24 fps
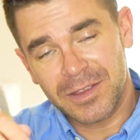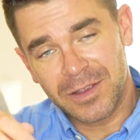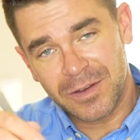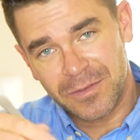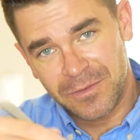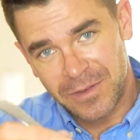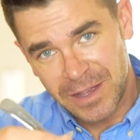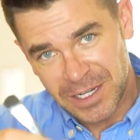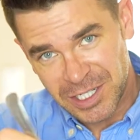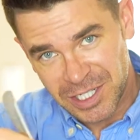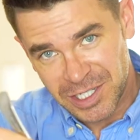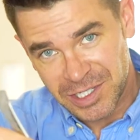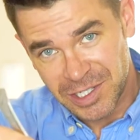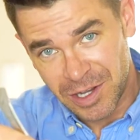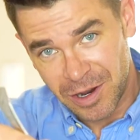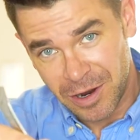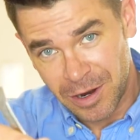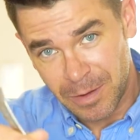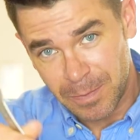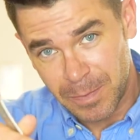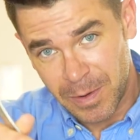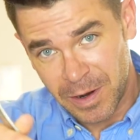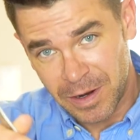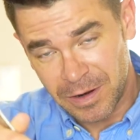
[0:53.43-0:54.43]
though veggies
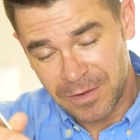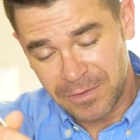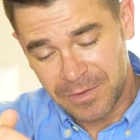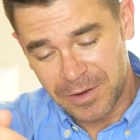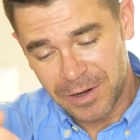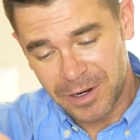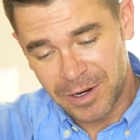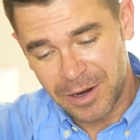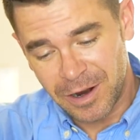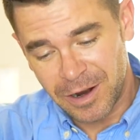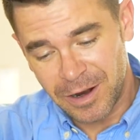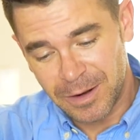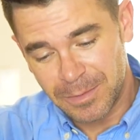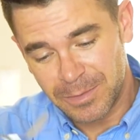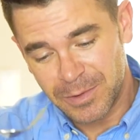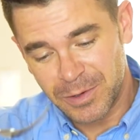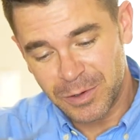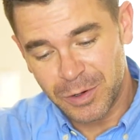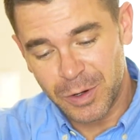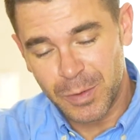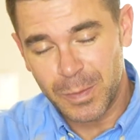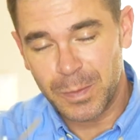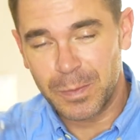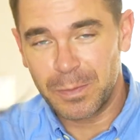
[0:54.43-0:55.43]
are part of your carb
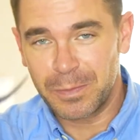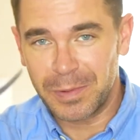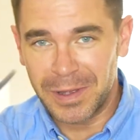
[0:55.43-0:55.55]
group,